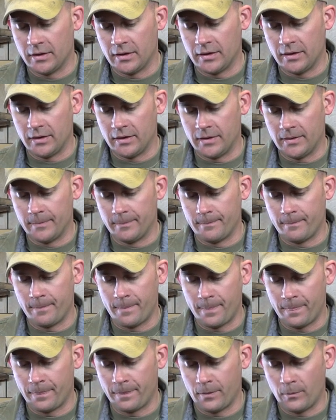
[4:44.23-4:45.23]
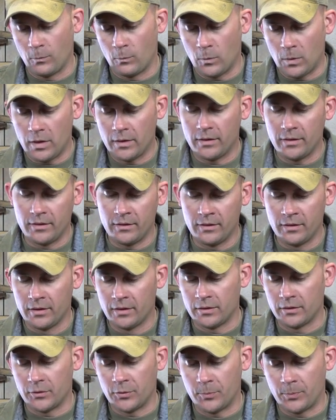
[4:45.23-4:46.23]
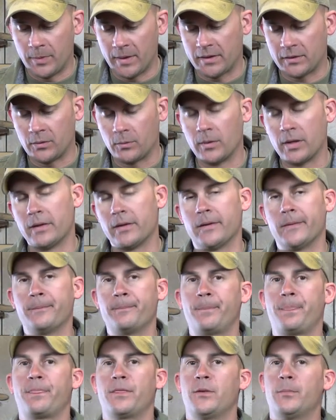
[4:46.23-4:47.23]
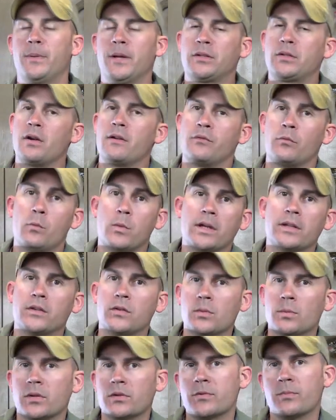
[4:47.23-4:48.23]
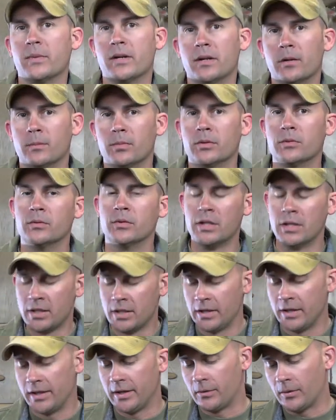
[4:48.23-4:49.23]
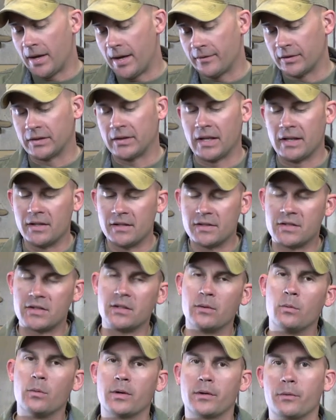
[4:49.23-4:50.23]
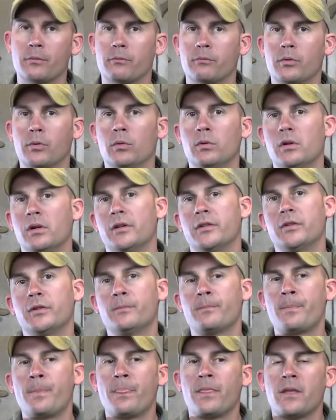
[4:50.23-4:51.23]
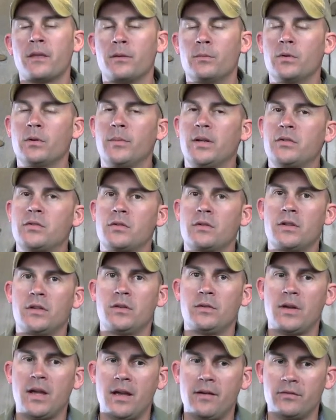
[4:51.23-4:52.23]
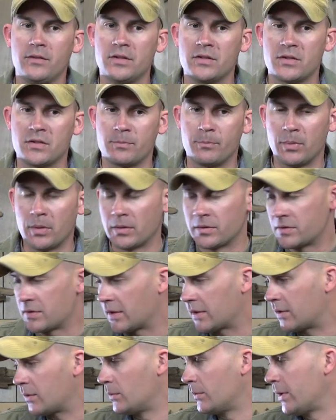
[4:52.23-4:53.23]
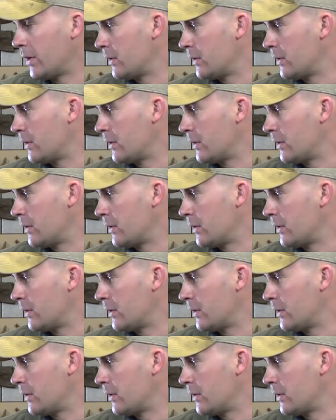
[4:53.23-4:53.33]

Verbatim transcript: um, one, you picked away, you picked off way too much marabou. It'll have a tendency to want to roll on you. You want to make sure that you have these sparse. Like you'll